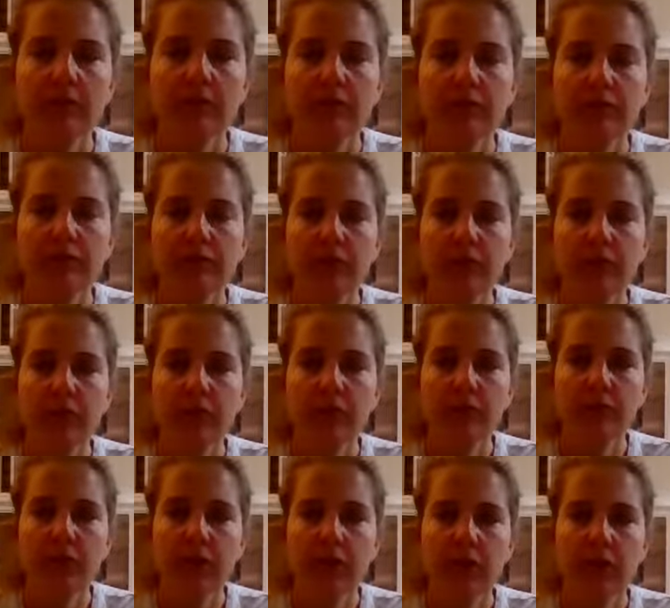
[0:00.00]
So figure
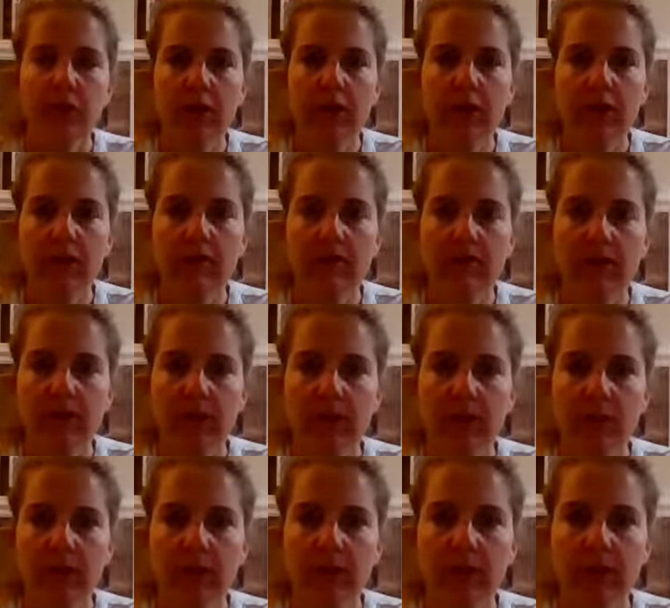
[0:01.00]
4 is hip
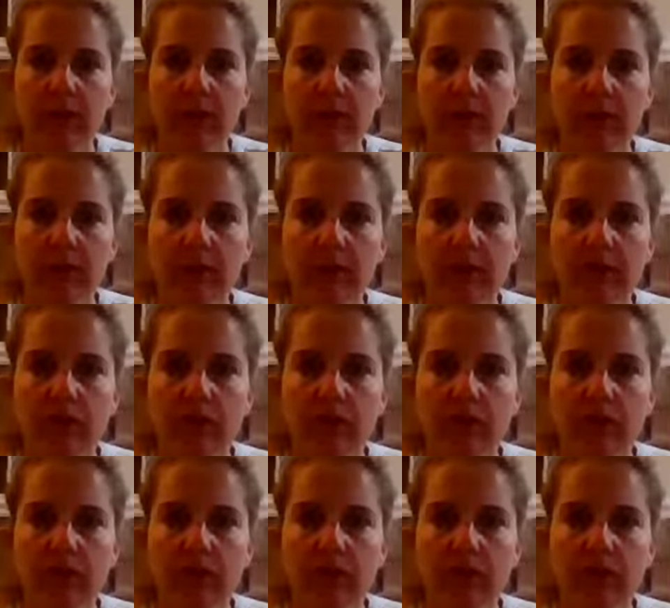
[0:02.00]
opener.